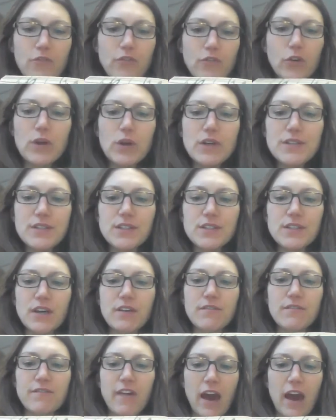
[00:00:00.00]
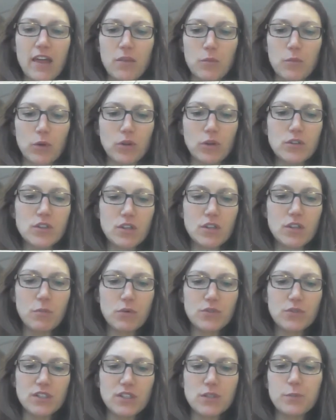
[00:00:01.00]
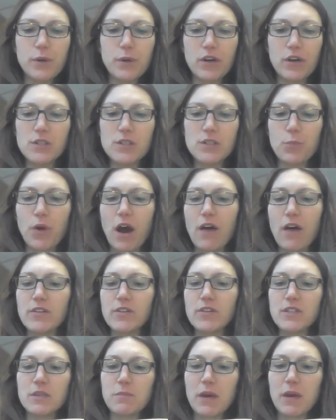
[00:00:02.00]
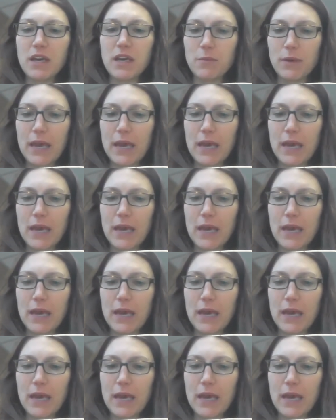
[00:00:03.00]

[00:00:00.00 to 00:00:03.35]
For reasons unfathomable to the most experienced prophets in Macomb